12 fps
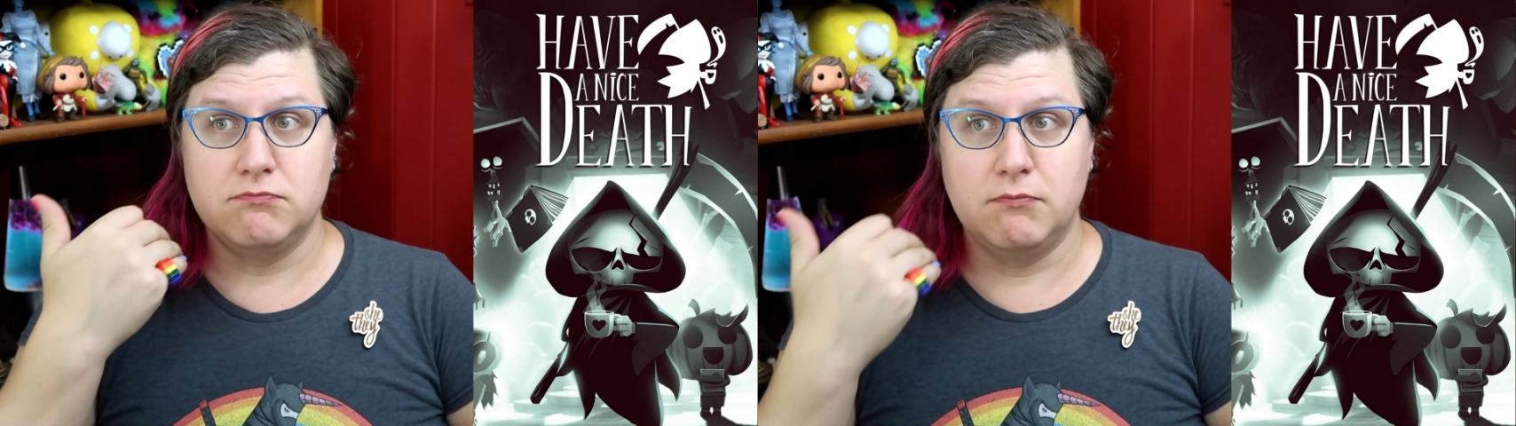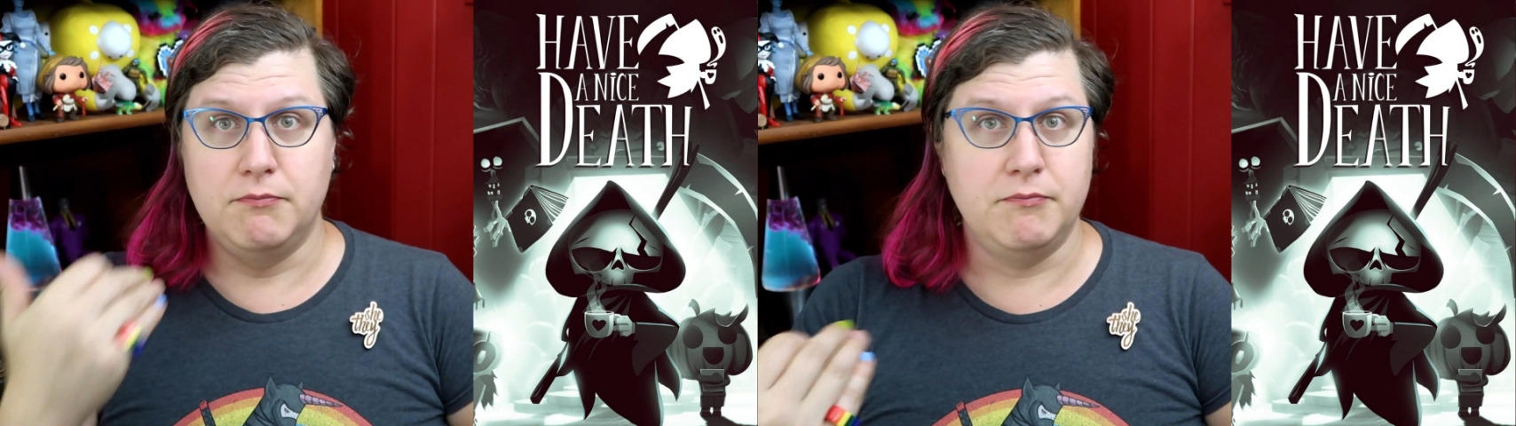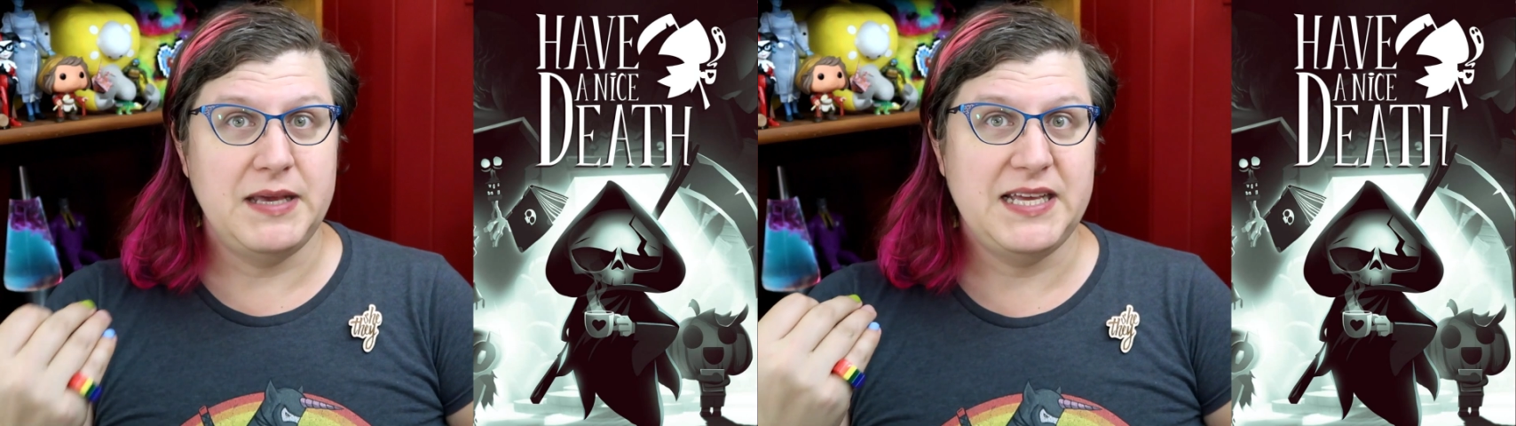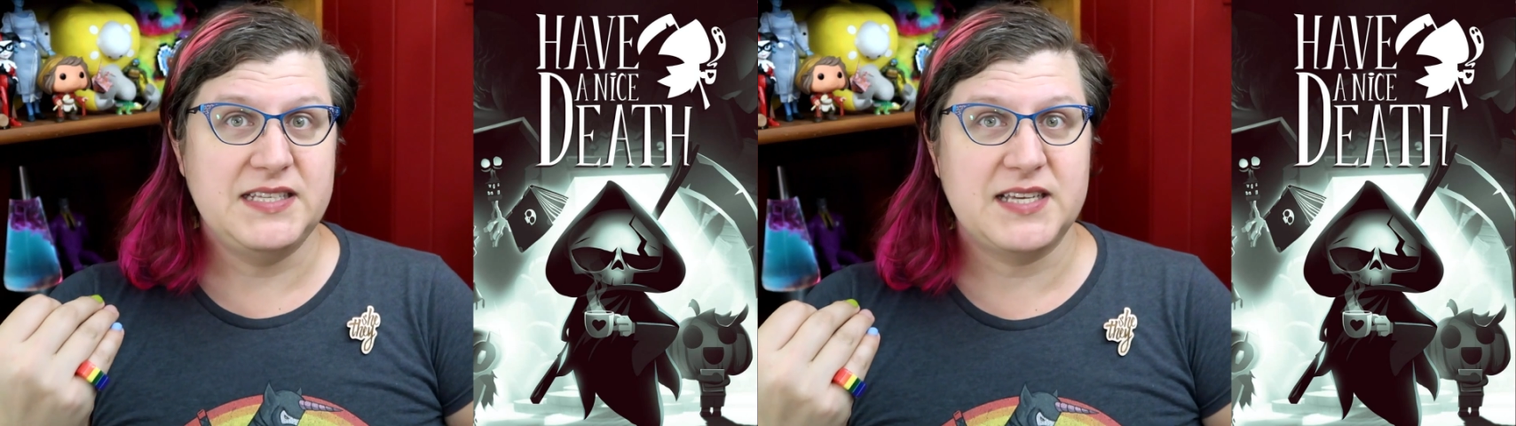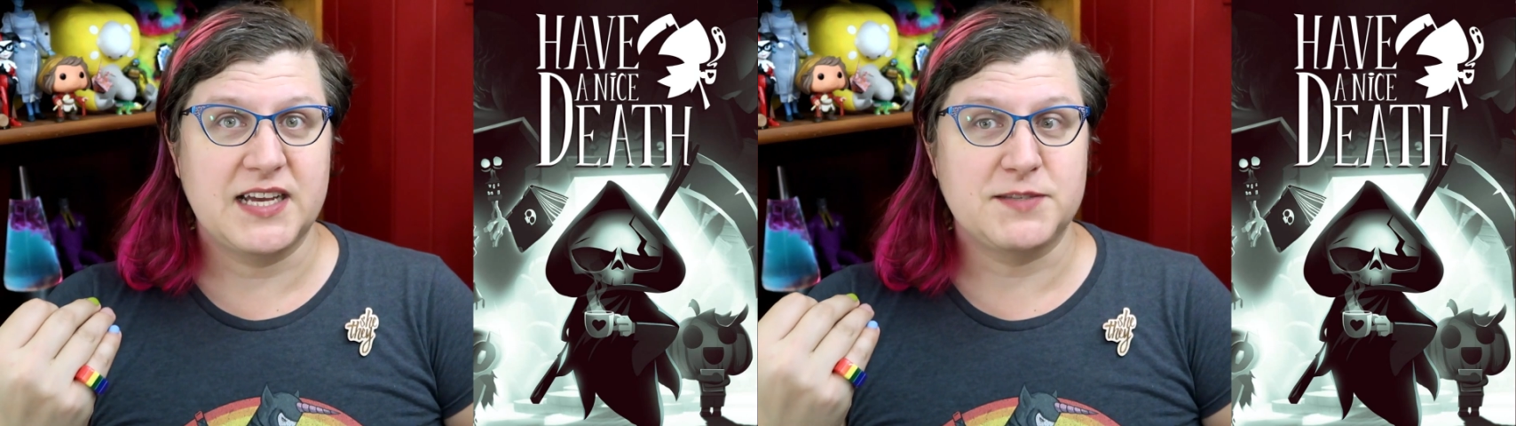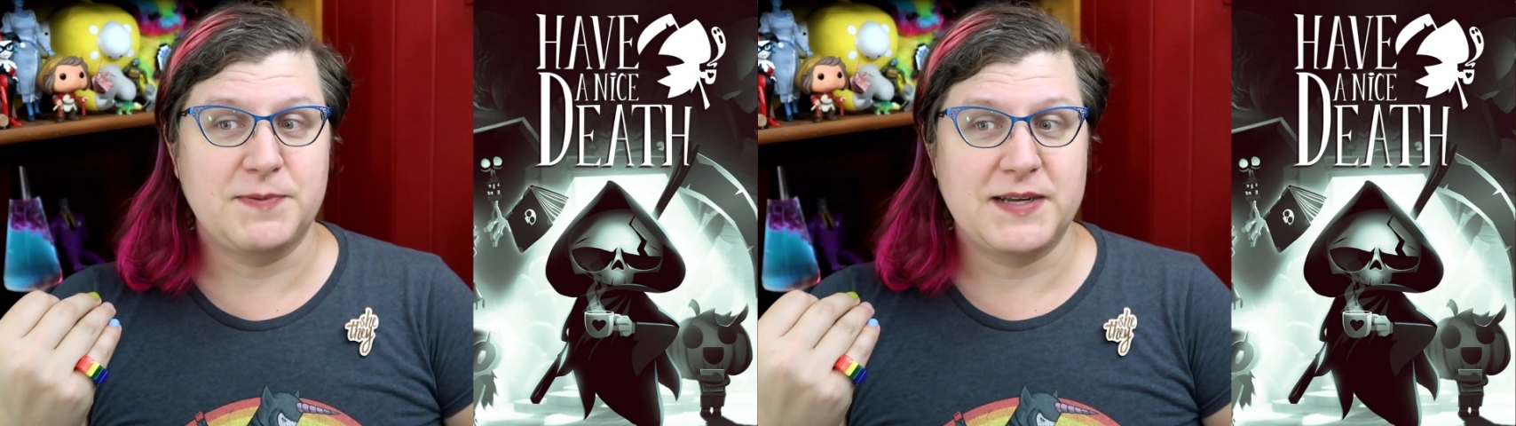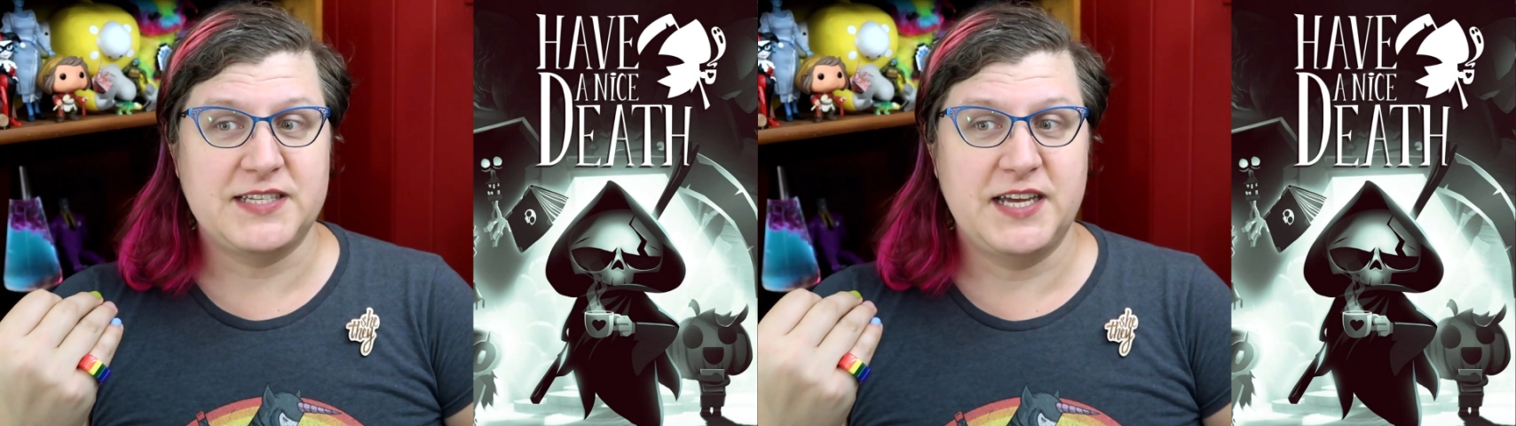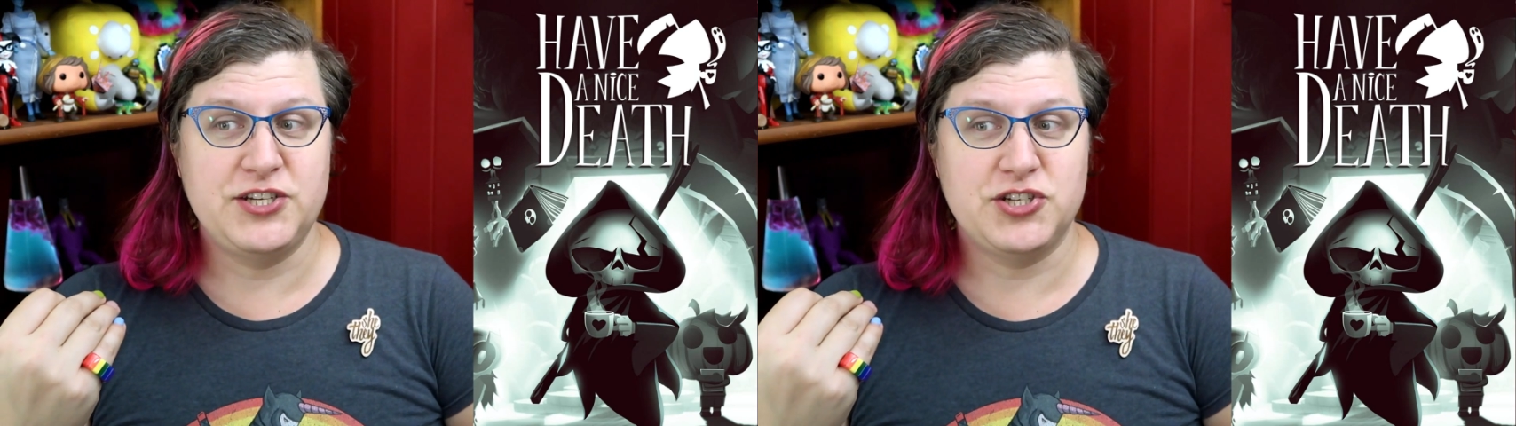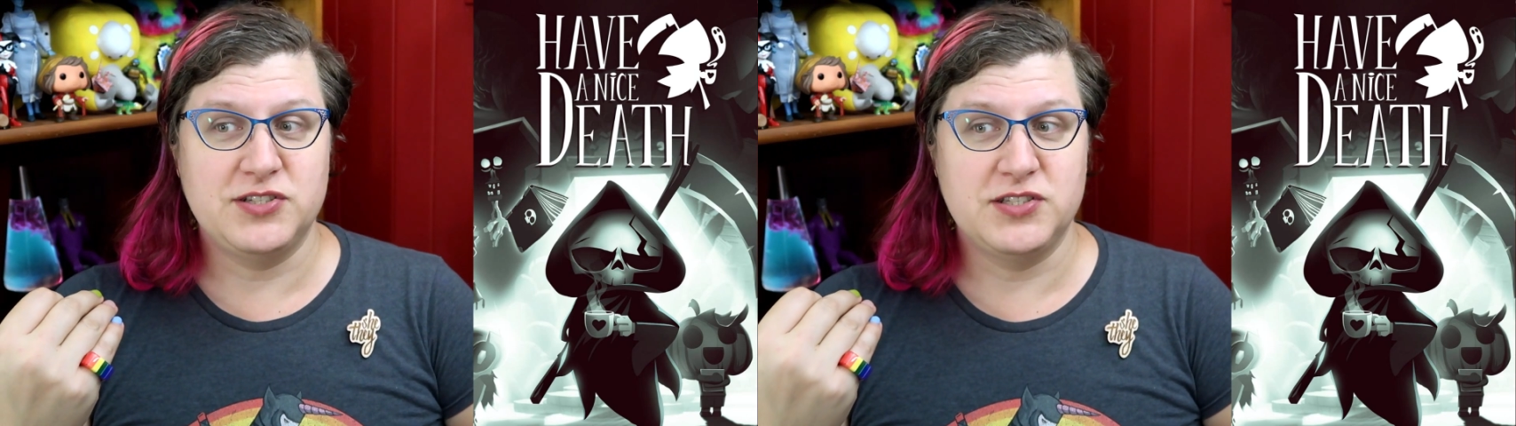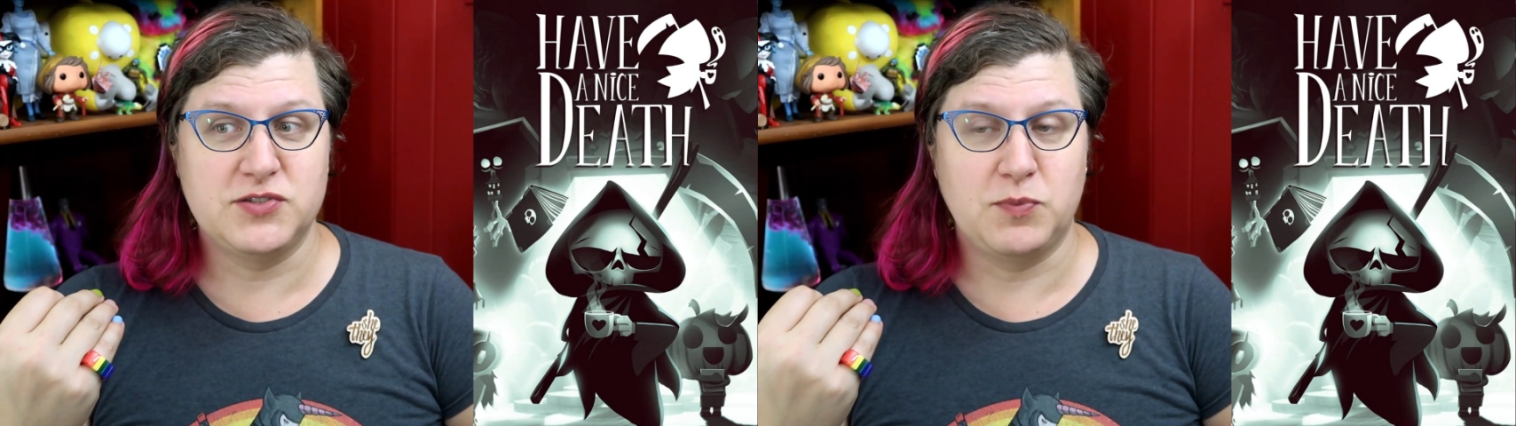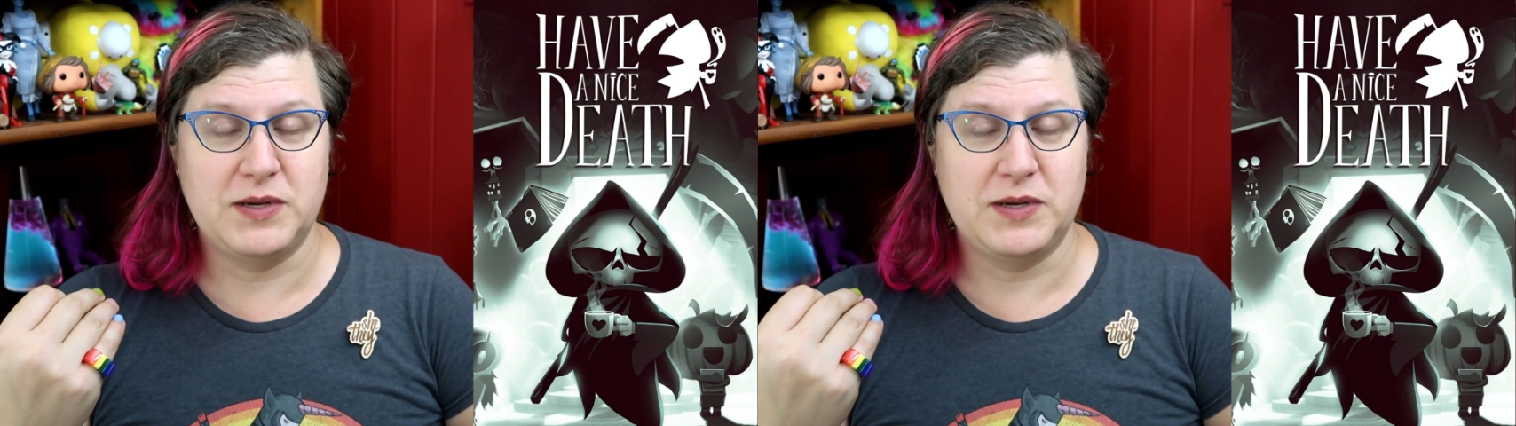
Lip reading: meets expectations